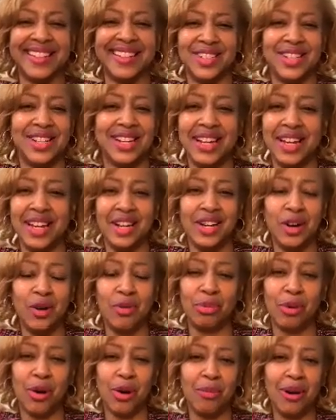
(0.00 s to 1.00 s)
She didn't get no
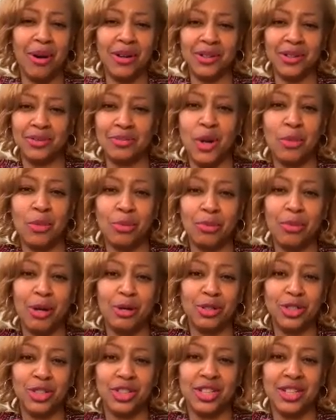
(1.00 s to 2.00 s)

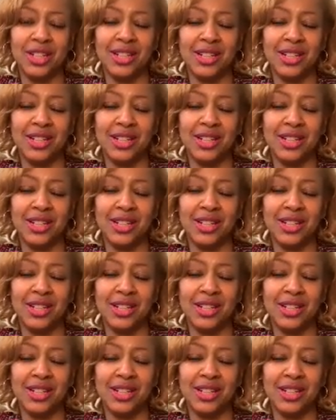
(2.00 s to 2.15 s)
promotion.